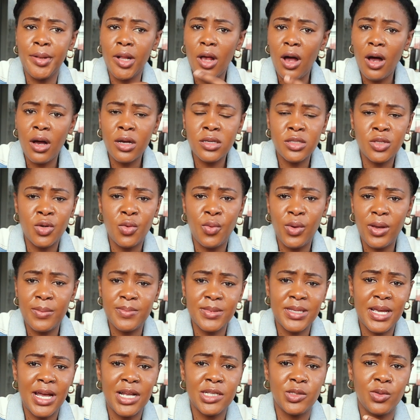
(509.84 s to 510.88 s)
blogs or
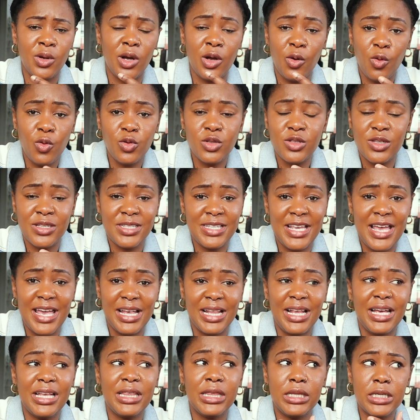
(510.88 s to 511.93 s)
websites are also
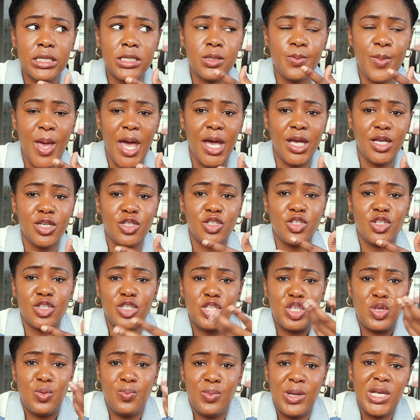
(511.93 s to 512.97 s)
saying like this bank is
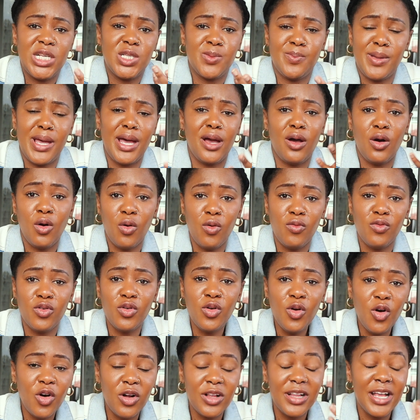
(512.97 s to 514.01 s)
just the best bank
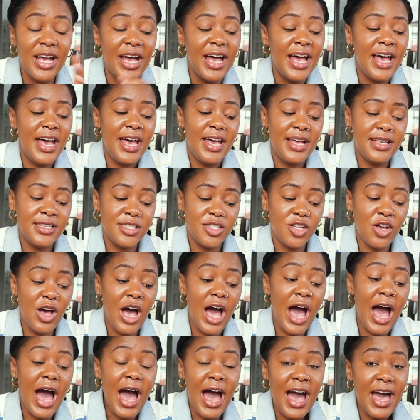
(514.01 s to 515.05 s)
overall. And
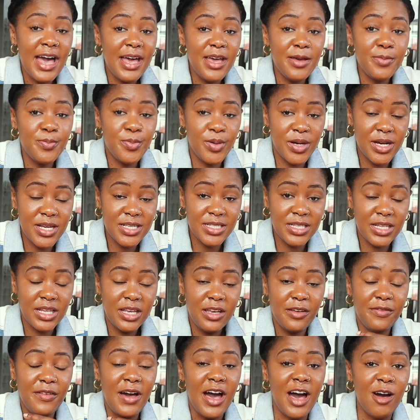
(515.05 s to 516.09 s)
so I
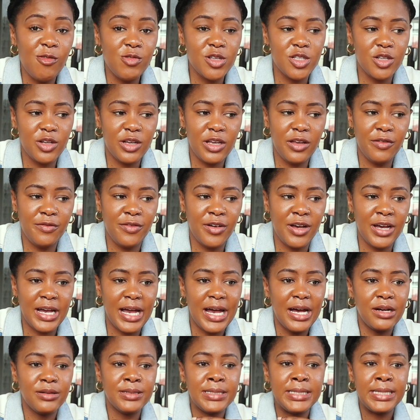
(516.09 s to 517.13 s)
personally, if I was looking for an
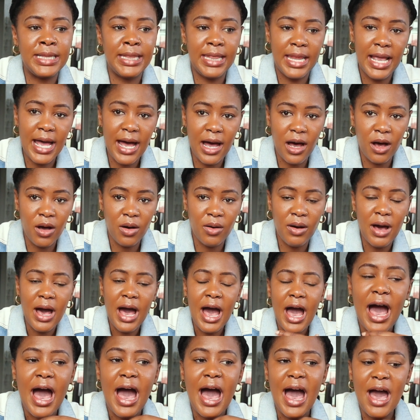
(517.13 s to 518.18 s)
account now,
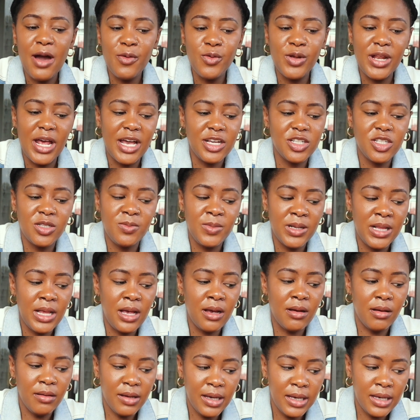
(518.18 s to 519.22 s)
I would actually be
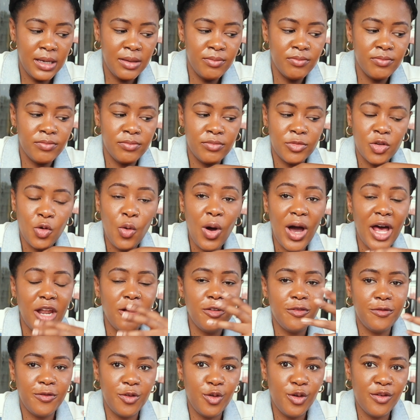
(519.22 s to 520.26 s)
like, okay, quite
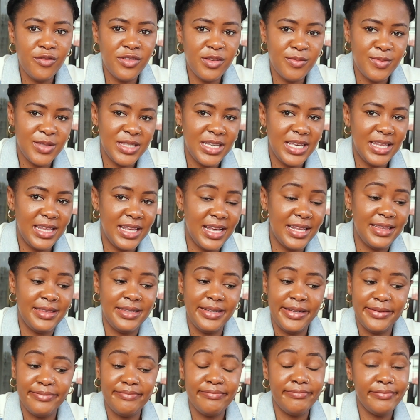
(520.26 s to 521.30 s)
a few of them said that,
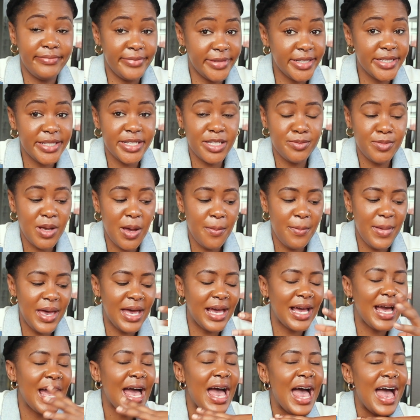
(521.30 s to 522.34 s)
then this is my
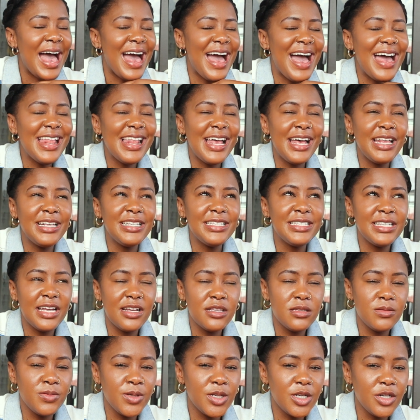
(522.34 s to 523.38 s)
bank. And I
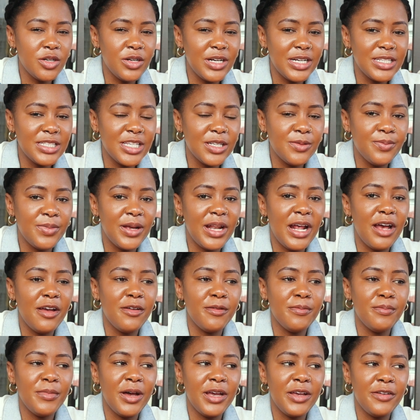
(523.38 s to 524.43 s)
stand to be corrected, but
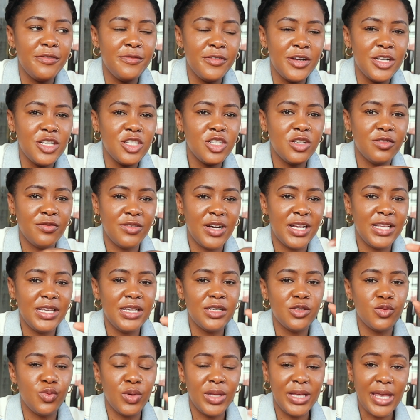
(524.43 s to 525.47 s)
my friend
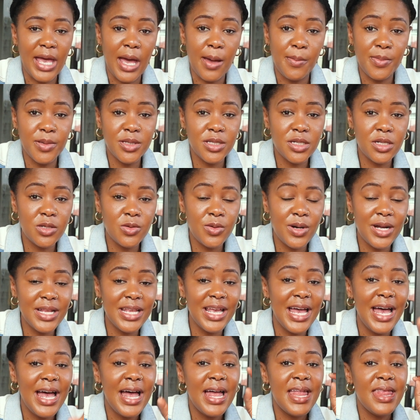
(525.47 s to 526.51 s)
Shivani is with
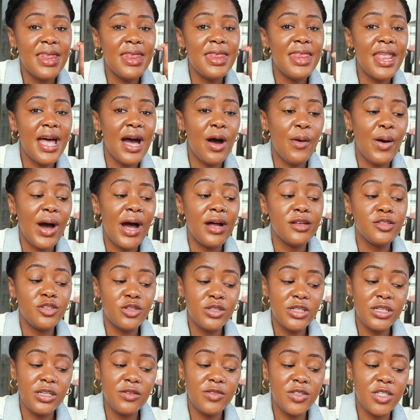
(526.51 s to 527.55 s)
CapitalOne. Now, I
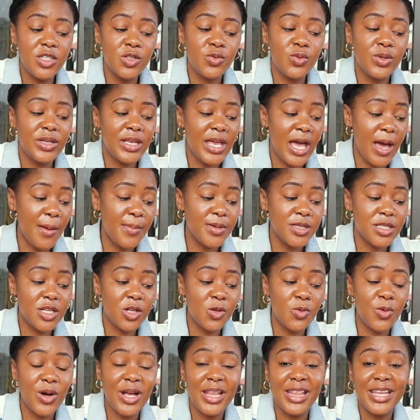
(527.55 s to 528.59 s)
don't know if she's with
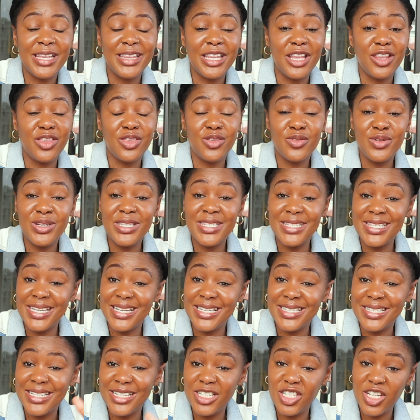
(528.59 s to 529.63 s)
CapitalOne, the
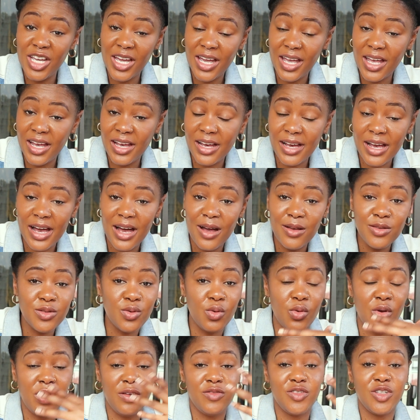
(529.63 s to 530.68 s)
360 checking account,
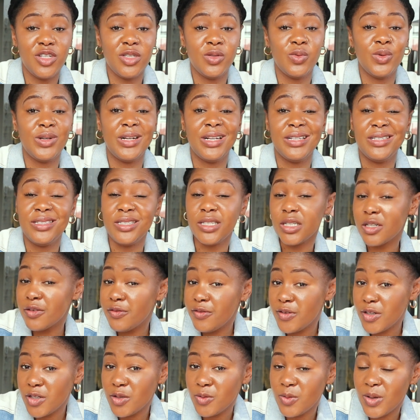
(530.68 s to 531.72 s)
or if she's with a
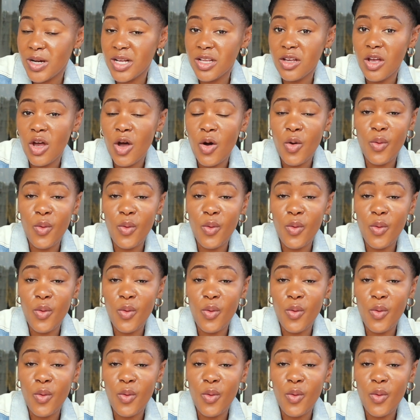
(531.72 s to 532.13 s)
different one,